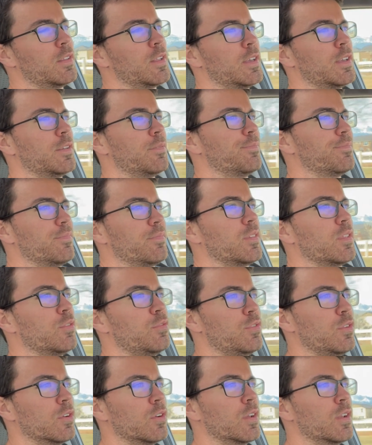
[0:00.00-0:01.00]
Like
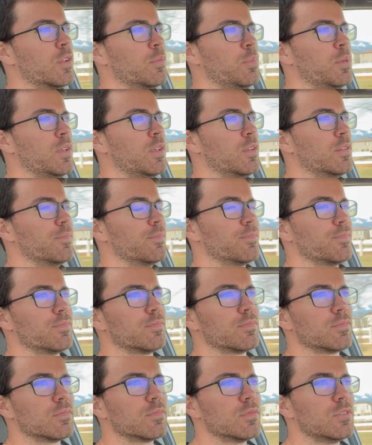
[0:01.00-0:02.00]
if you're gonna be
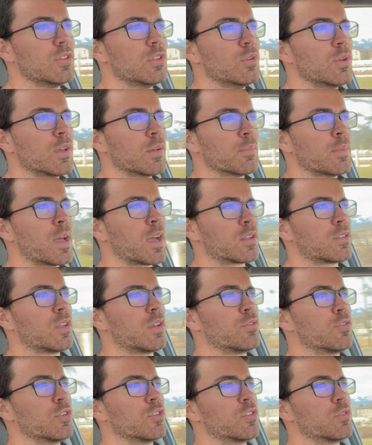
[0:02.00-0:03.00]
doing max
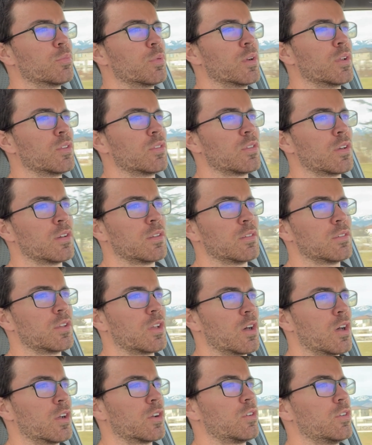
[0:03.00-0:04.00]
effort sprints on
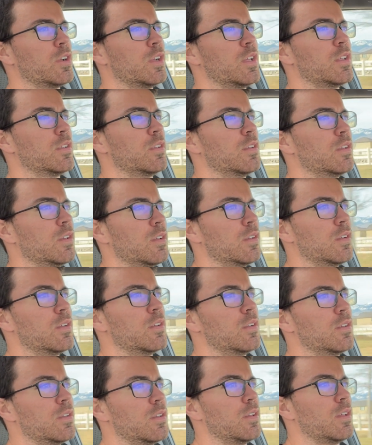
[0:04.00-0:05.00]
concrete
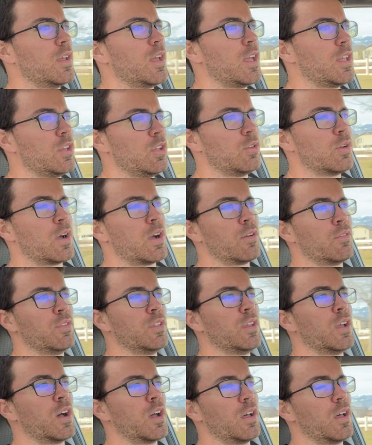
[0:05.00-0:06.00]
and you have
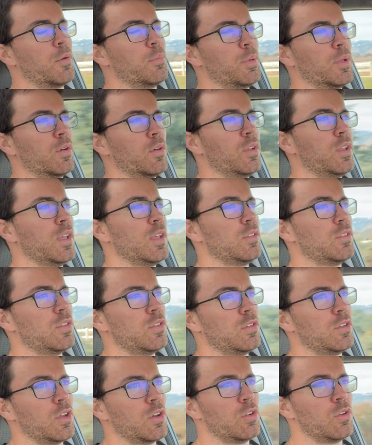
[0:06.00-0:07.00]
the ability
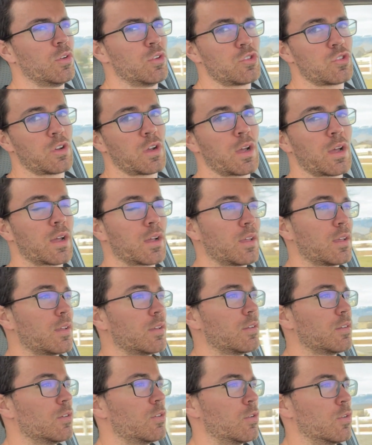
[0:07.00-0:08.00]
to go to a track
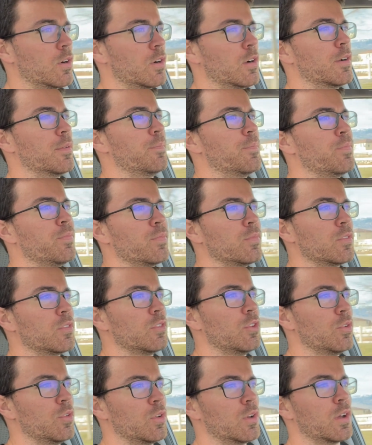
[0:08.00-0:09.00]
or
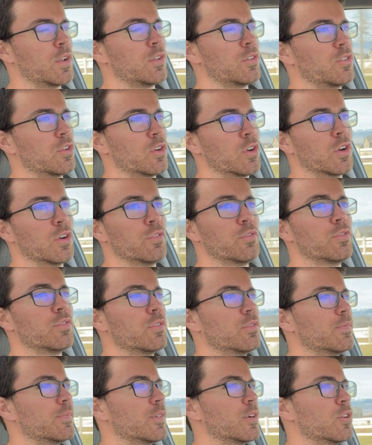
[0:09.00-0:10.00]
do it on turf
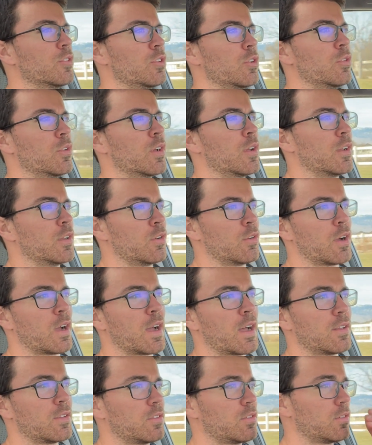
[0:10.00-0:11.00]
or do it on a
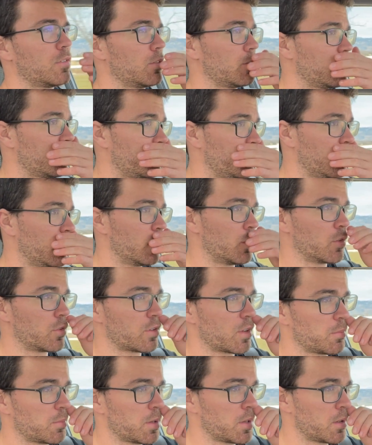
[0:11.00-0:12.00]
grass field or
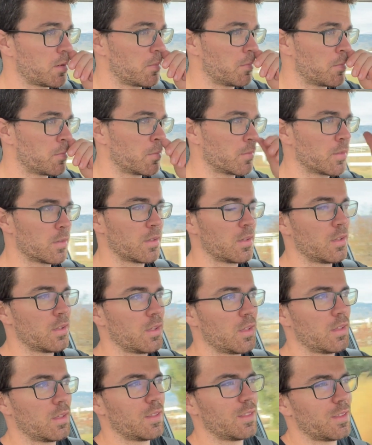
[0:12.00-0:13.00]
something,
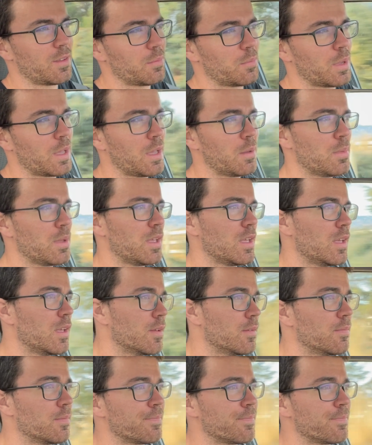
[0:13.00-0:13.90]
maybe